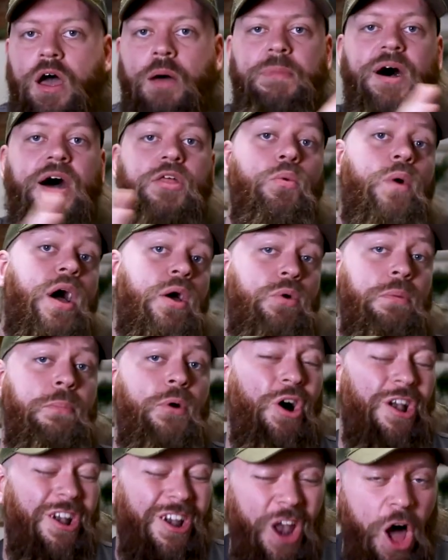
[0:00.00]
and by the way, we
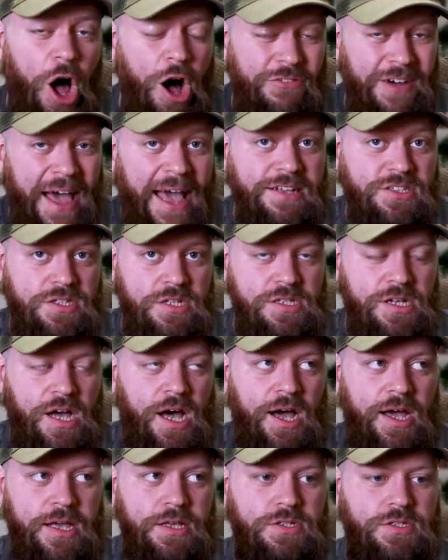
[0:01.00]
put a lot of
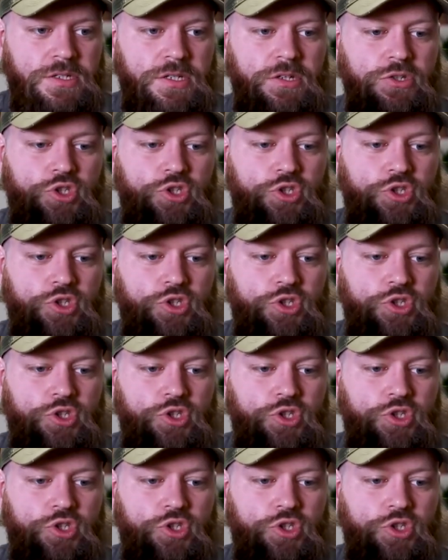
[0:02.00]
exercise